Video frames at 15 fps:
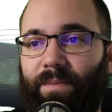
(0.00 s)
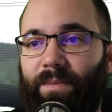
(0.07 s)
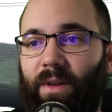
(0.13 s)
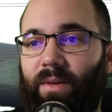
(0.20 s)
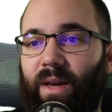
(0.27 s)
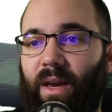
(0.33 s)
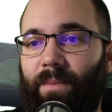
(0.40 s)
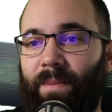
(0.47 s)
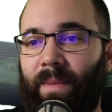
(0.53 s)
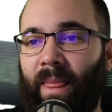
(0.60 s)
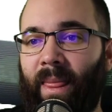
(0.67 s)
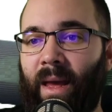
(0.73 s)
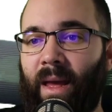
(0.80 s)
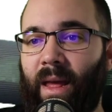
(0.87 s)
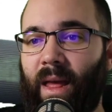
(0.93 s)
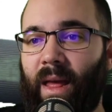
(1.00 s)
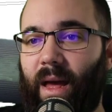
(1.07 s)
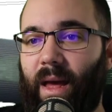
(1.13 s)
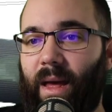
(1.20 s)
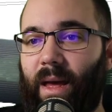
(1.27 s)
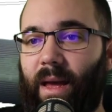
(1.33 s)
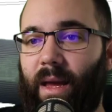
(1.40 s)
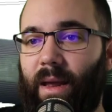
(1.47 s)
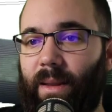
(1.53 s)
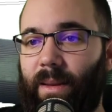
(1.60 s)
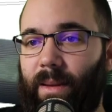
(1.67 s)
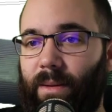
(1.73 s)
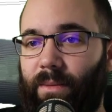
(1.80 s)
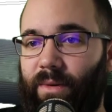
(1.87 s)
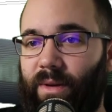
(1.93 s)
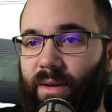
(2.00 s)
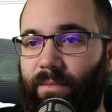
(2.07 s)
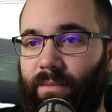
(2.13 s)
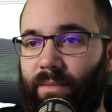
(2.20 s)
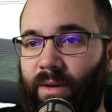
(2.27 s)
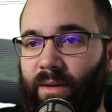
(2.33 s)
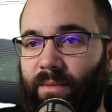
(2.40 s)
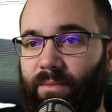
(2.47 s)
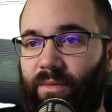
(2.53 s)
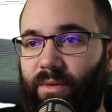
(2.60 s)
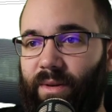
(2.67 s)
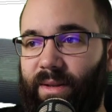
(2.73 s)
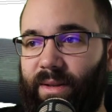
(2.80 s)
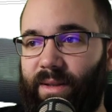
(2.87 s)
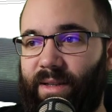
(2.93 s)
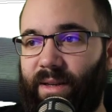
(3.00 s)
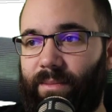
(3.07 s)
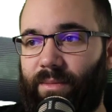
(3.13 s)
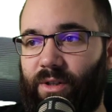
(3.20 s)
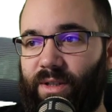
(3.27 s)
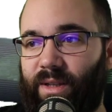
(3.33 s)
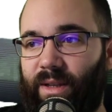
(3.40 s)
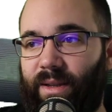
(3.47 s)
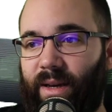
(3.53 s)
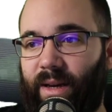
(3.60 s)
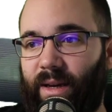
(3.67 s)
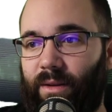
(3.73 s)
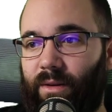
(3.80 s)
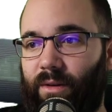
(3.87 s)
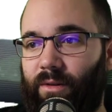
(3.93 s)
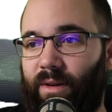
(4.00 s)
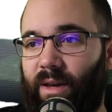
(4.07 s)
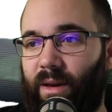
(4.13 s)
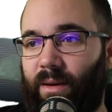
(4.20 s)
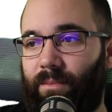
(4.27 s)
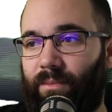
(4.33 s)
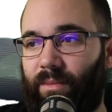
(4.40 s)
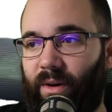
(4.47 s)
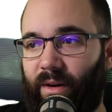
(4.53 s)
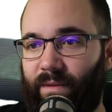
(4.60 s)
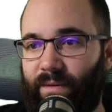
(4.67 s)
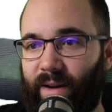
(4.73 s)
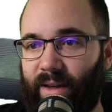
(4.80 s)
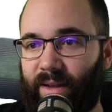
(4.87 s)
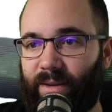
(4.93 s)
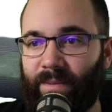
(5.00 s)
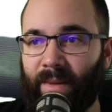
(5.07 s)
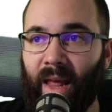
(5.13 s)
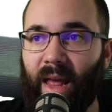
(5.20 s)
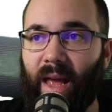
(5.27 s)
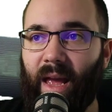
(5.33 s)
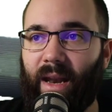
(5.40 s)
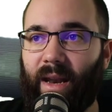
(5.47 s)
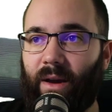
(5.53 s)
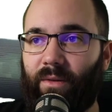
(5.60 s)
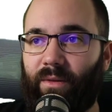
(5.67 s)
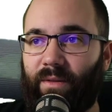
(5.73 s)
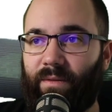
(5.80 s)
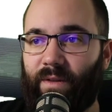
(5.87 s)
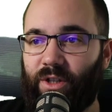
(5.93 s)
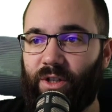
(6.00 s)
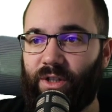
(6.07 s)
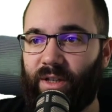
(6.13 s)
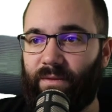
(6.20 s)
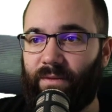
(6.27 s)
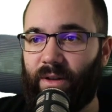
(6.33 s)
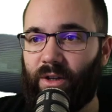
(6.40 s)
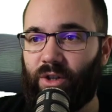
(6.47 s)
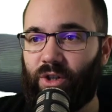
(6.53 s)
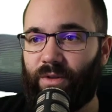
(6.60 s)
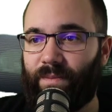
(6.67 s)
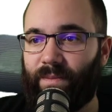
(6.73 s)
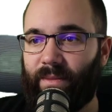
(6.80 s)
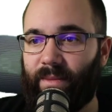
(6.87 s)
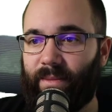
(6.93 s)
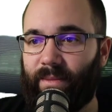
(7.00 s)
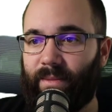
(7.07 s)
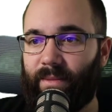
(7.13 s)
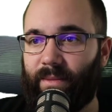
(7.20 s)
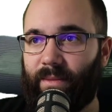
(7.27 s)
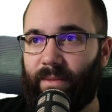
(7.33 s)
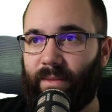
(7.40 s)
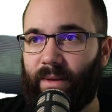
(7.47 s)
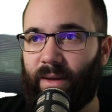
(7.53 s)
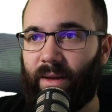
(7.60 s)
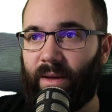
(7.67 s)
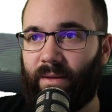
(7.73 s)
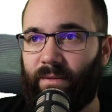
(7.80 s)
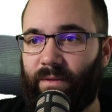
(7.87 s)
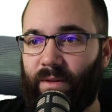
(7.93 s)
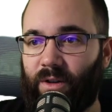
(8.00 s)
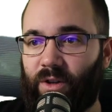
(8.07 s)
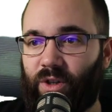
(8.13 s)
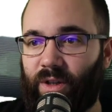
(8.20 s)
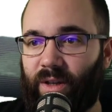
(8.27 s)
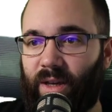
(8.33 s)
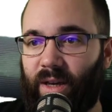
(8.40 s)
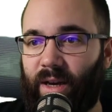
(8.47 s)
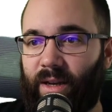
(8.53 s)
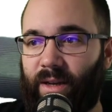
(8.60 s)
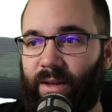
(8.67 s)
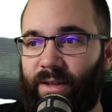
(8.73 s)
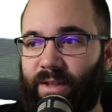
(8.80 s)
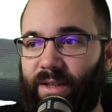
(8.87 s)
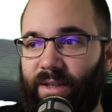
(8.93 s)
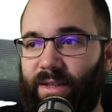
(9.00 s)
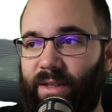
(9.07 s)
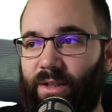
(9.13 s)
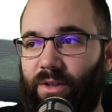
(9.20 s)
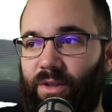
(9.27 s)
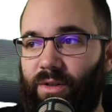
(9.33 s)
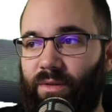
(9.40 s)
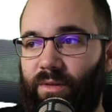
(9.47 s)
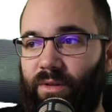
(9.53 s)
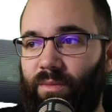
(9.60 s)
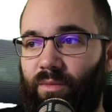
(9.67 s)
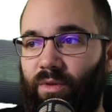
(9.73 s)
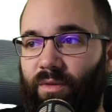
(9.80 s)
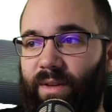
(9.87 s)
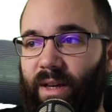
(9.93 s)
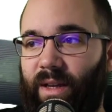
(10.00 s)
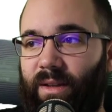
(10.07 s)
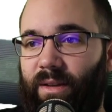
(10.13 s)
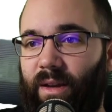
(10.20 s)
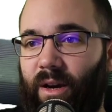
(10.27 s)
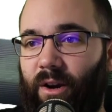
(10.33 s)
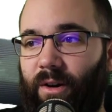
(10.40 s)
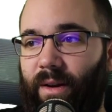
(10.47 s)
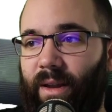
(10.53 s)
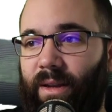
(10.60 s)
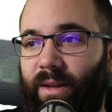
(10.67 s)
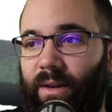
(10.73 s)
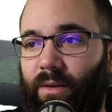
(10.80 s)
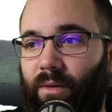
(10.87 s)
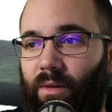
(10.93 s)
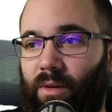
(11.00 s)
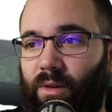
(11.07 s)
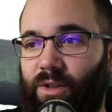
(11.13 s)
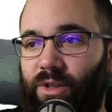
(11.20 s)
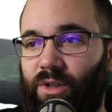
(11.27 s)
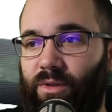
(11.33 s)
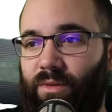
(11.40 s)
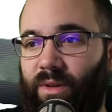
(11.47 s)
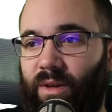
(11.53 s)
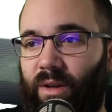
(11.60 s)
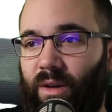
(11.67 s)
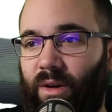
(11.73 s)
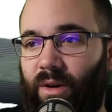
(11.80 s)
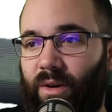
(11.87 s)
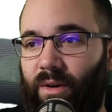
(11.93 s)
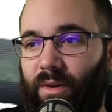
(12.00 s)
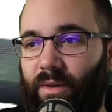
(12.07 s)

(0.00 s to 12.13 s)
Okay, and then we can kind of bring this up just a tad. Okay, perfect. And now if I just hit finish and finish again, as you can see, it's just going to move that there. And then also here,